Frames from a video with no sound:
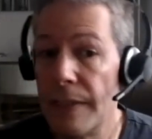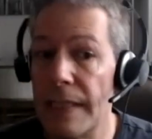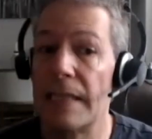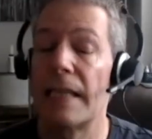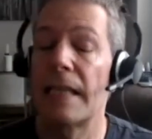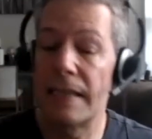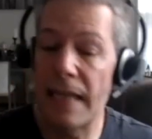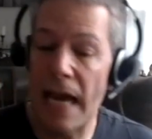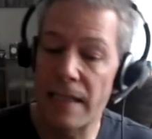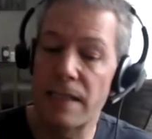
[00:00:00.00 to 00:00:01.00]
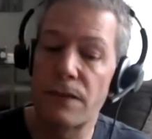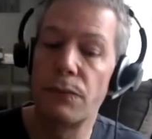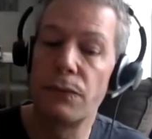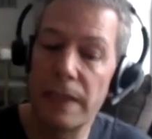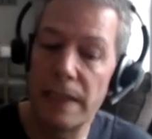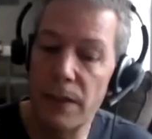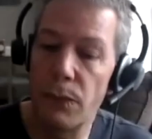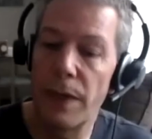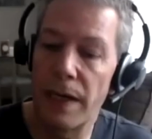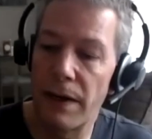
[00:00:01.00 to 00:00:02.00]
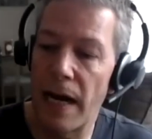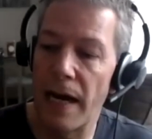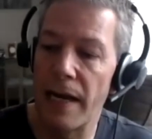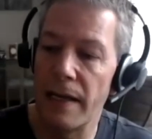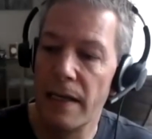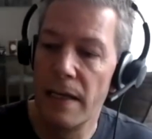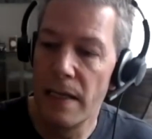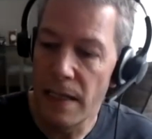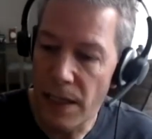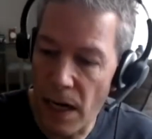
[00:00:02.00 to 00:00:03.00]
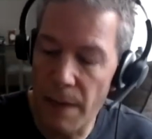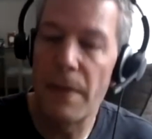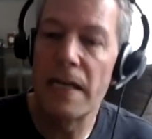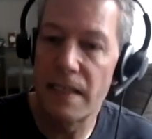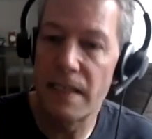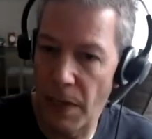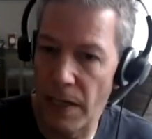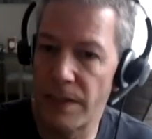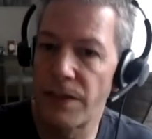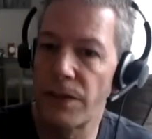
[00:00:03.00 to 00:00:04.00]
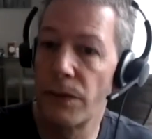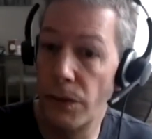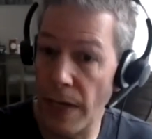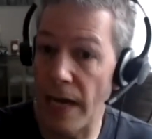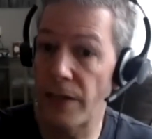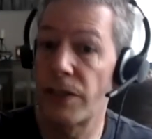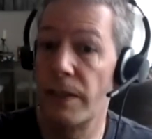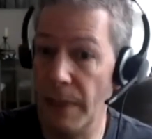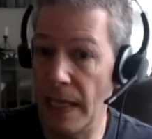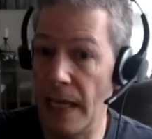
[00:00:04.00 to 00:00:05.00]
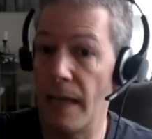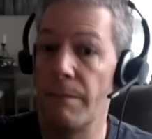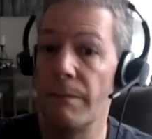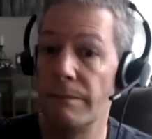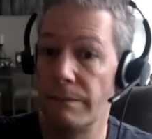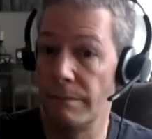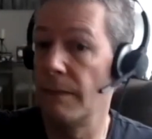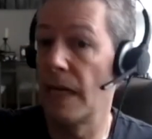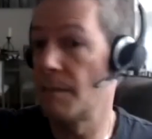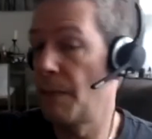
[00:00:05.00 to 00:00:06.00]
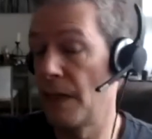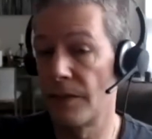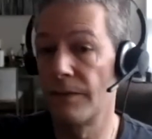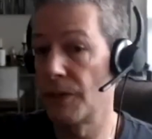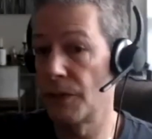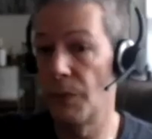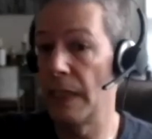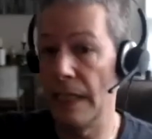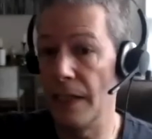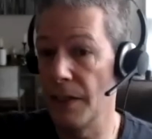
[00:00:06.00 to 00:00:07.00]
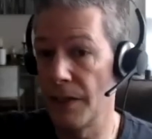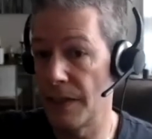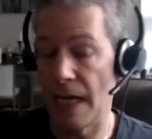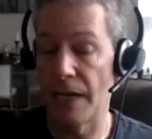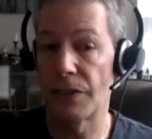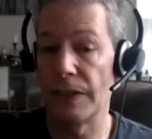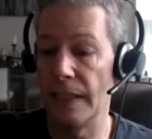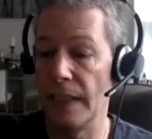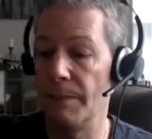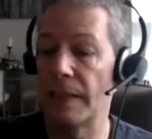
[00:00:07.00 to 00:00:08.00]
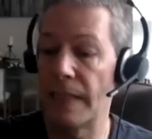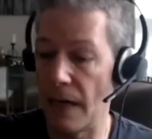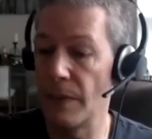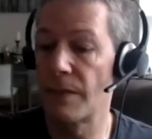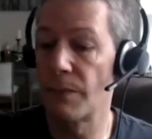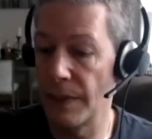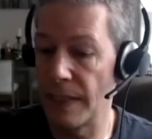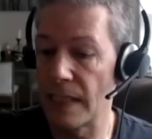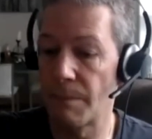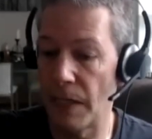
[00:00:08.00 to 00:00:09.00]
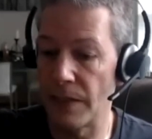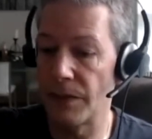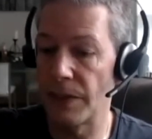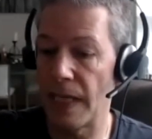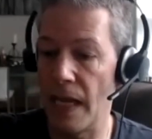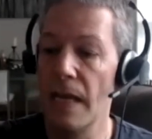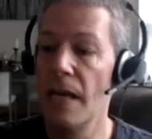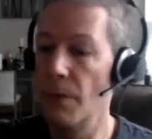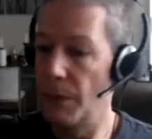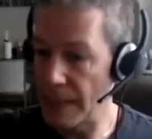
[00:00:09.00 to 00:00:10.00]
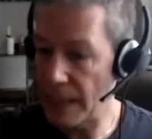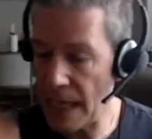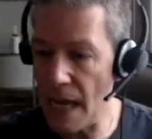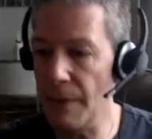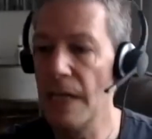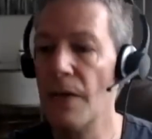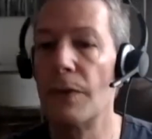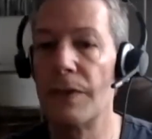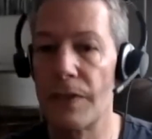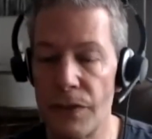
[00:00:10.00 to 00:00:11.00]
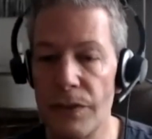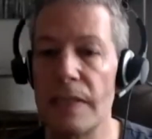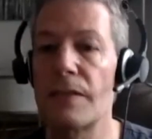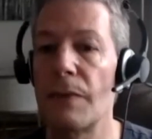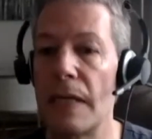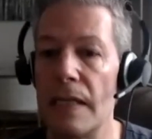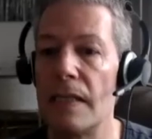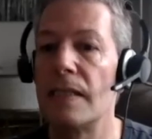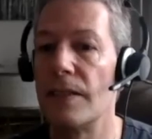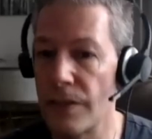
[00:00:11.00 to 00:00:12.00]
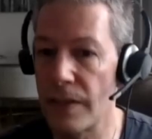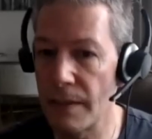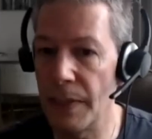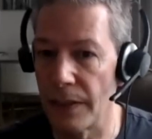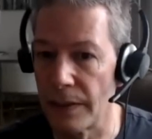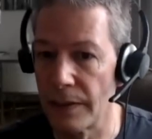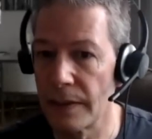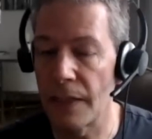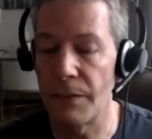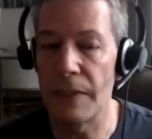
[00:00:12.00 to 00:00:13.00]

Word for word: And then, then that's really where I got my sponsor who actually became my sponsor for 20 years actually but wow. that was where this sponsor came was came when the student is ready the teachers appear like yeah.